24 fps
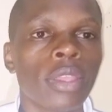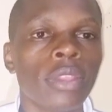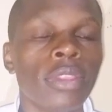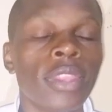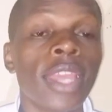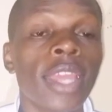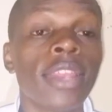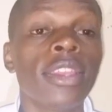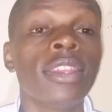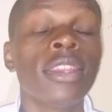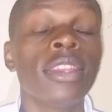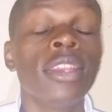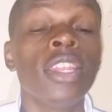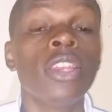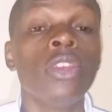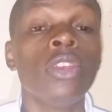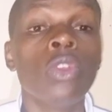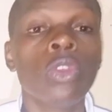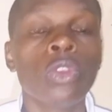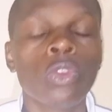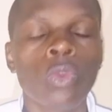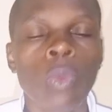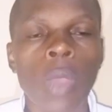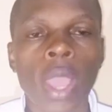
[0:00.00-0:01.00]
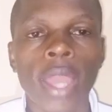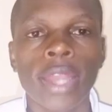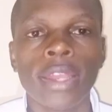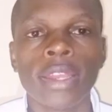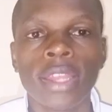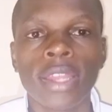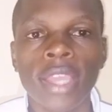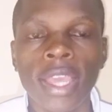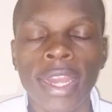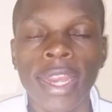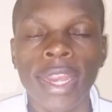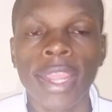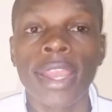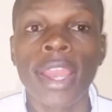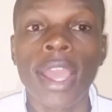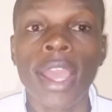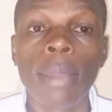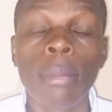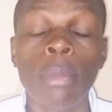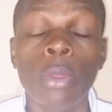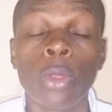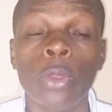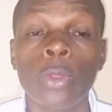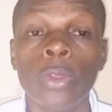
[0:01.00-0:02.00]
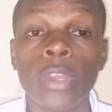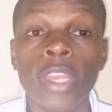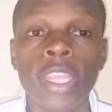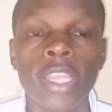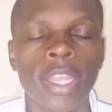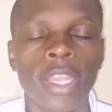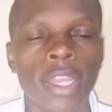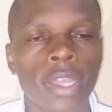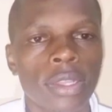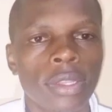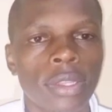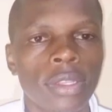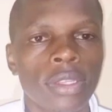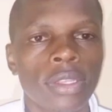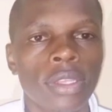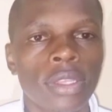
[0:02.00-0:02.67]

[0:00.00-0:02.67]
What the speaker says: that did not want Raila And Uhuru Odinga.